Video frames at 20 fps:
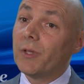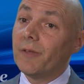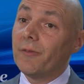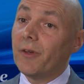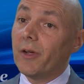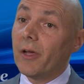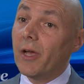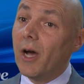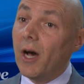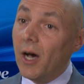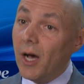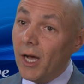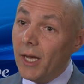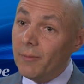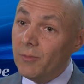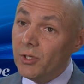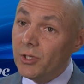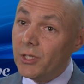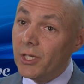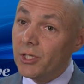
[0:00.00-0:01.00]
with a very
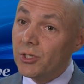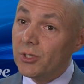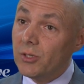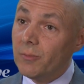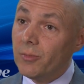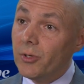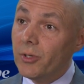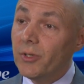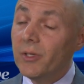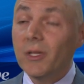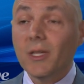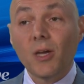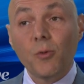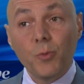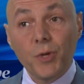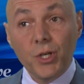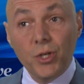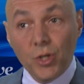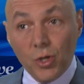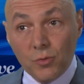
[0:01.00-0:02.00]
high mutational burden
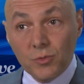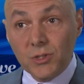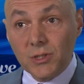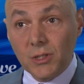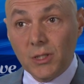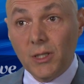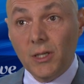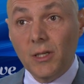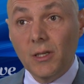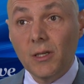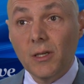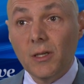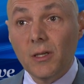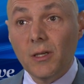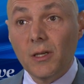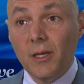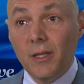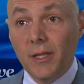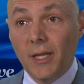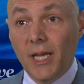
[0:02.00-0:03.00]
that we don't see
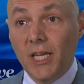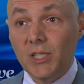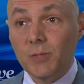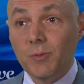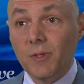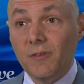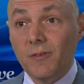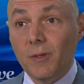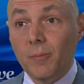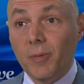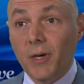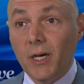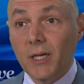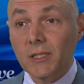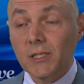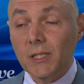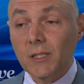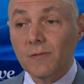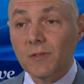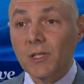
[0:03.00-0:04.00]
in the HPV
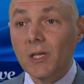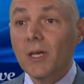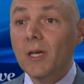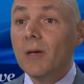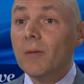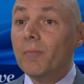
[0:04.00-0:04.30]
positives,